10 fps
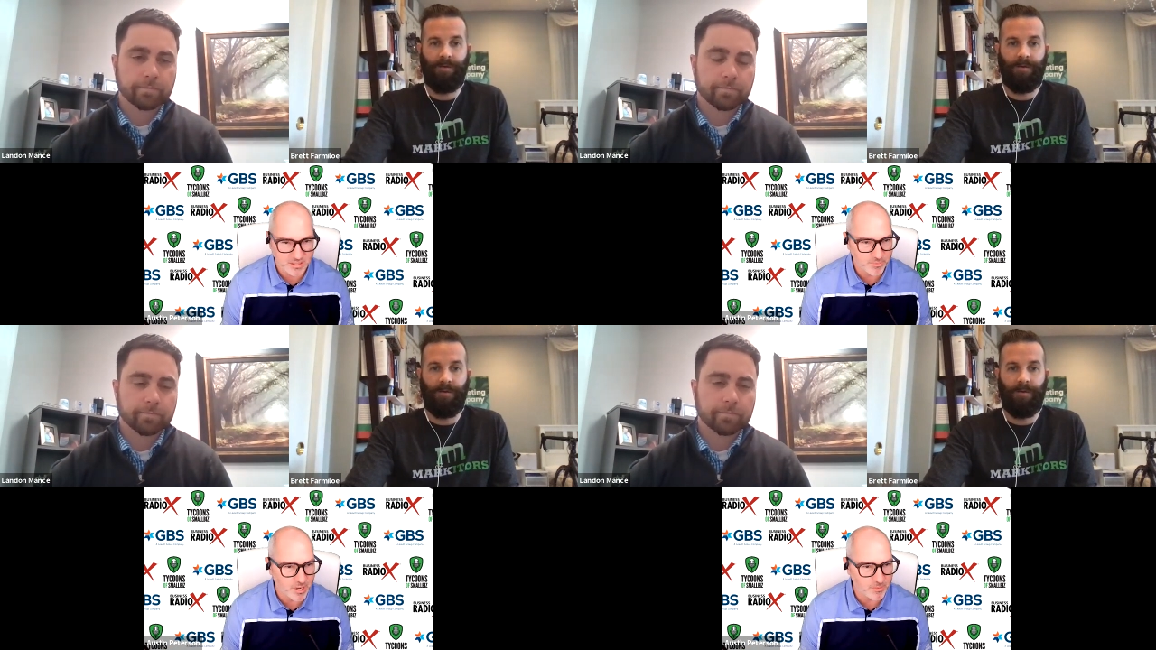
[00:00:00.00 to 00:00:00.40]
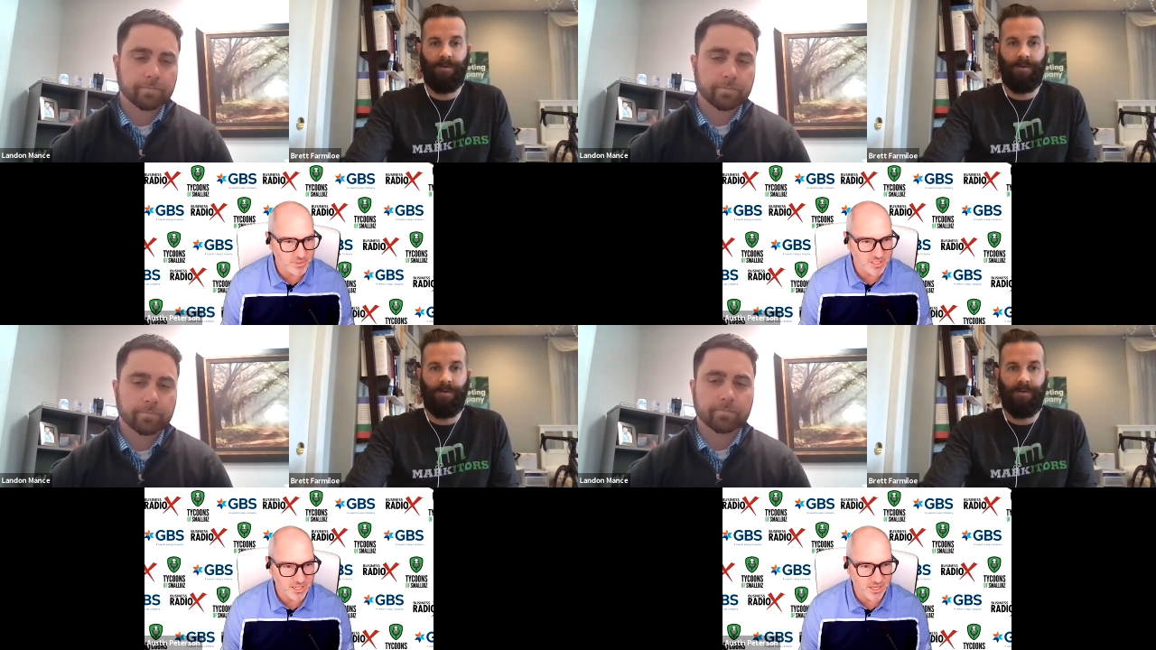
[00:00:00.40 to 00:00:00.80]
Speaker 1: He's
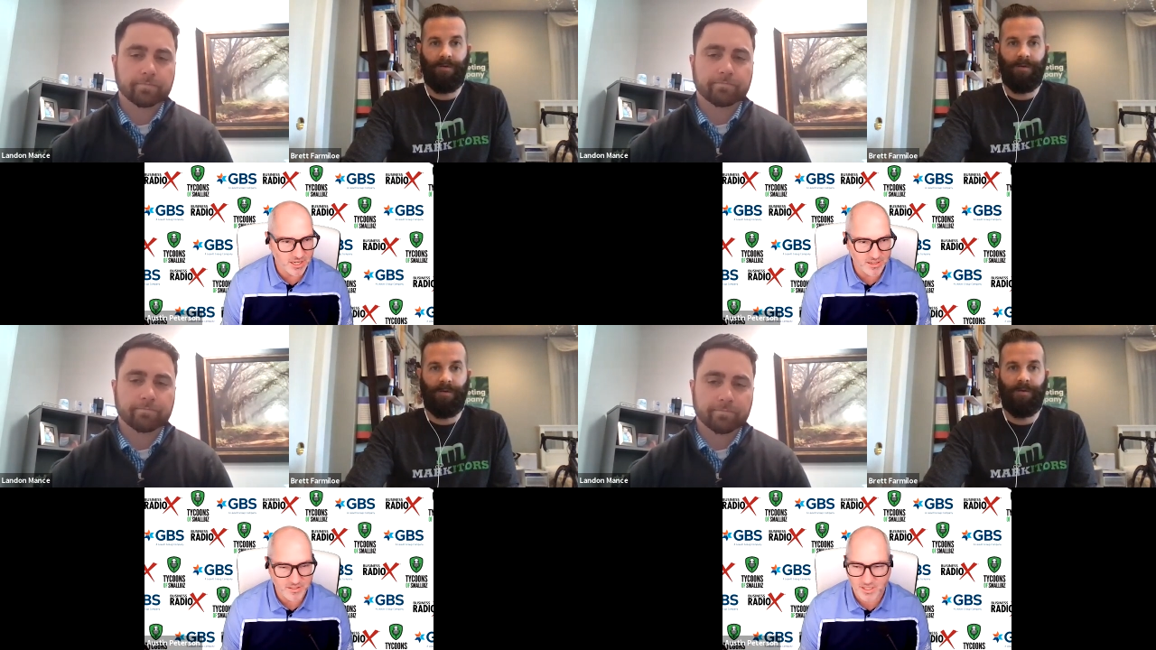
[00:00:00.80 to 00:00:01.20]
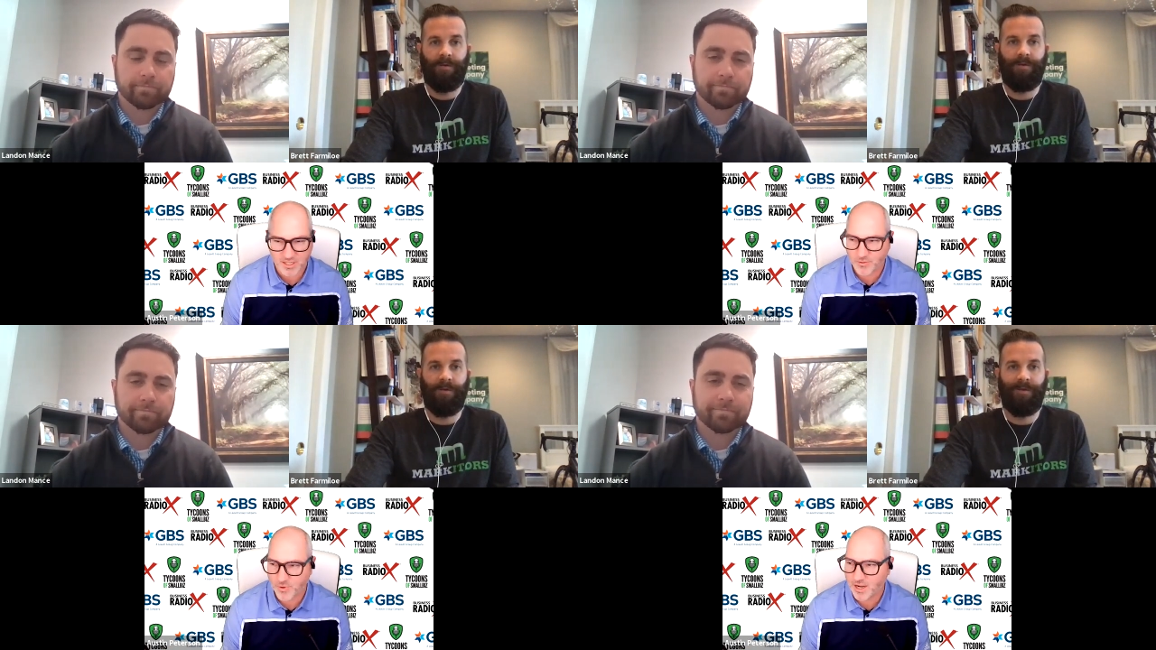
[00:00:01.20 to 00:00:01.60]
probably sitting in a
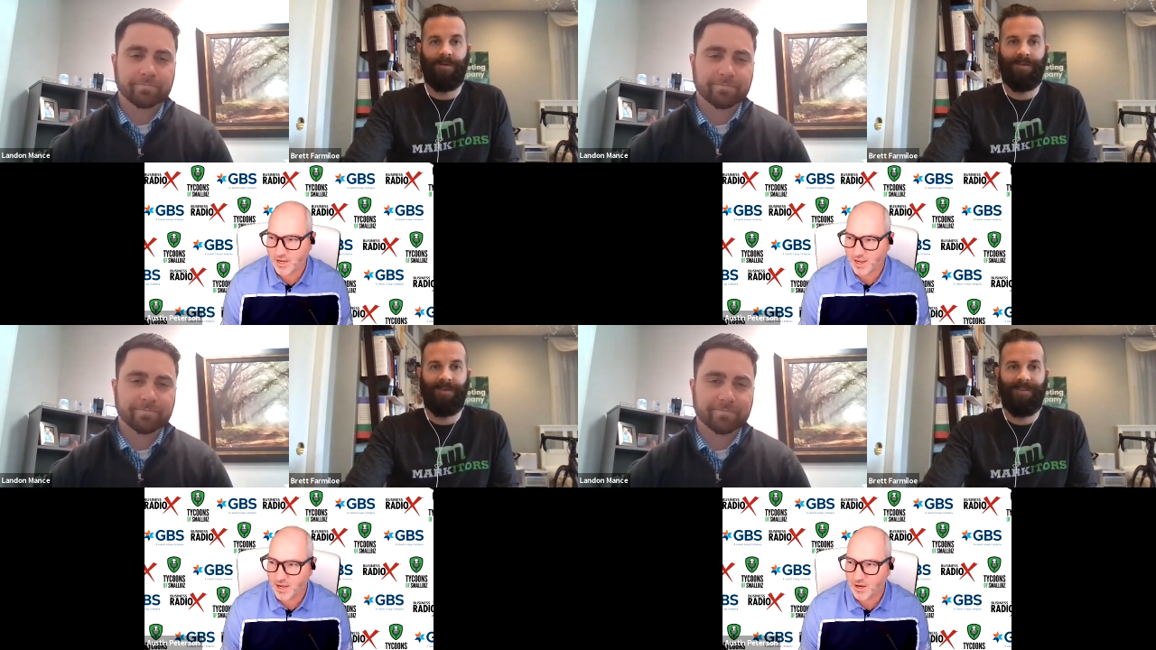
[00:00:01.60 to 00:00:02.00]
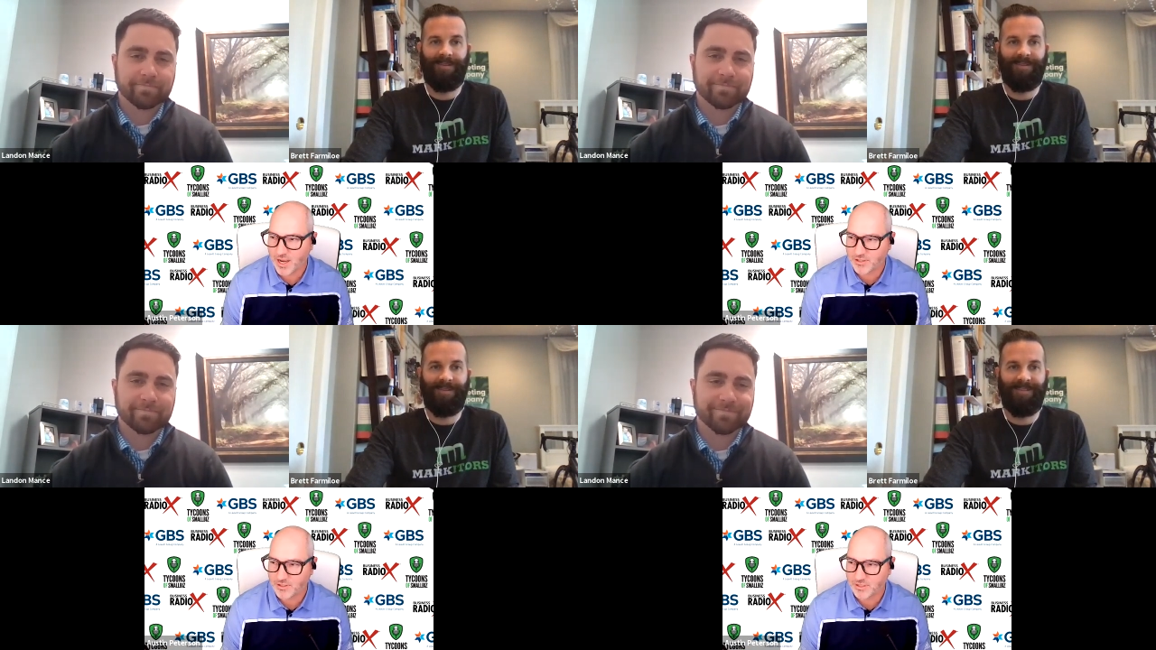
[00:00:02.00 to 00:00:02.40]
casino right now,
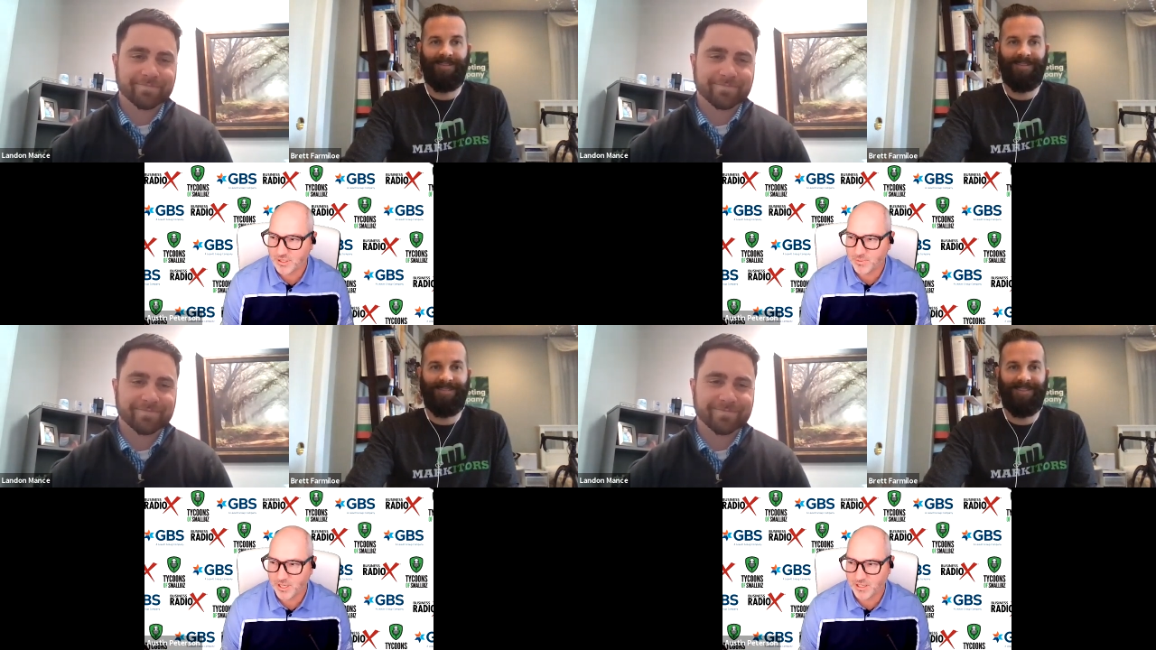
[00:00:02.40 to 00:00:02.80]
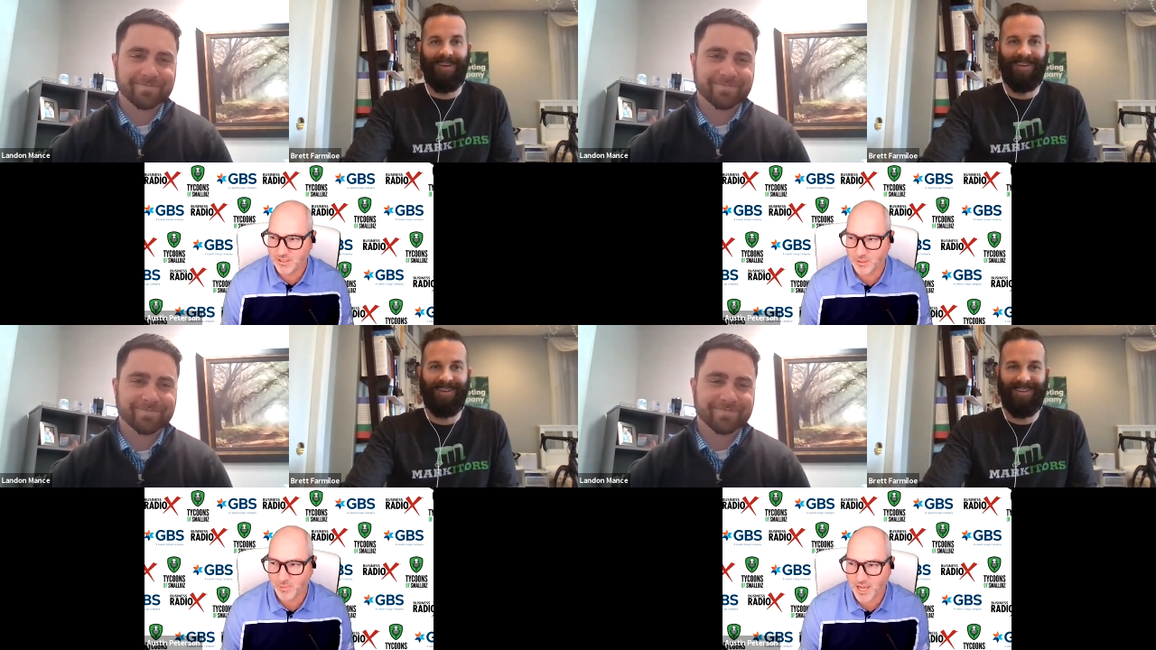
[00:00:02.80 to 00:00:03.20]
actually, playing a
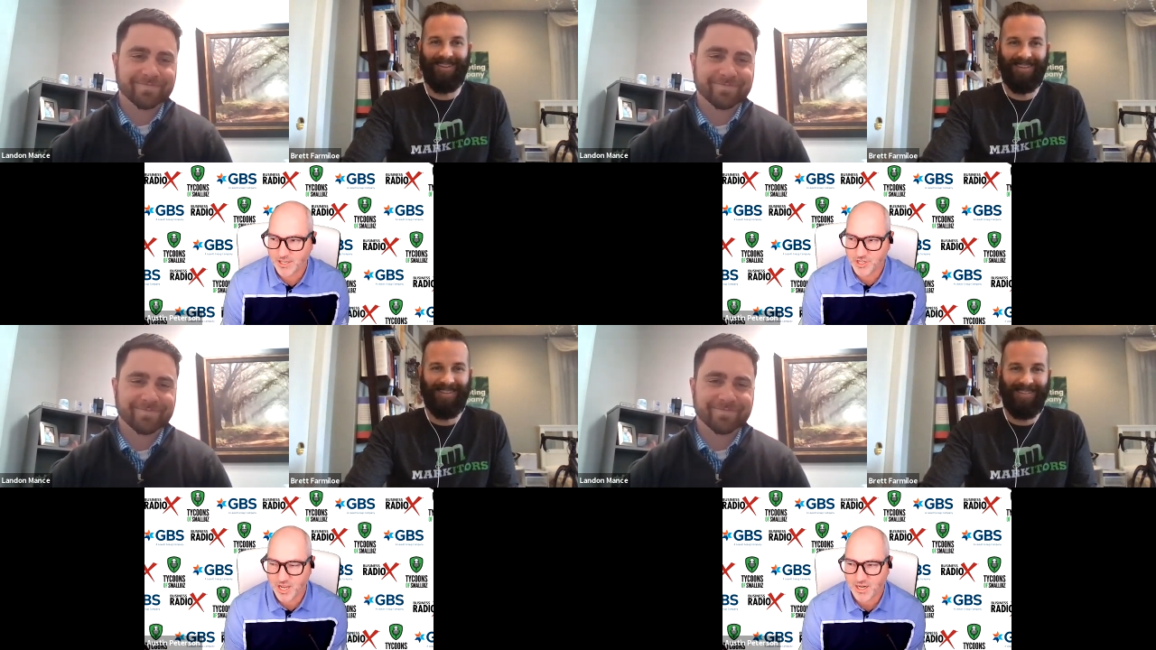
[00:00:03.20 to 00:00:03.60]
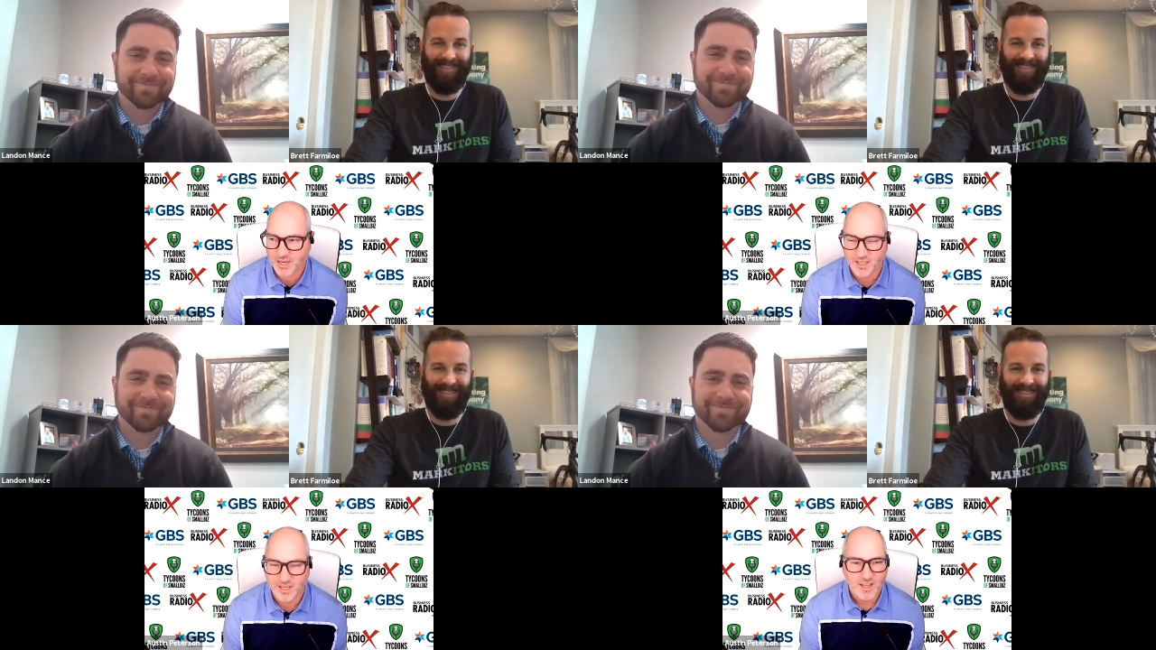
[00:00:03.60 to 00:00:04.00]
little blackjack.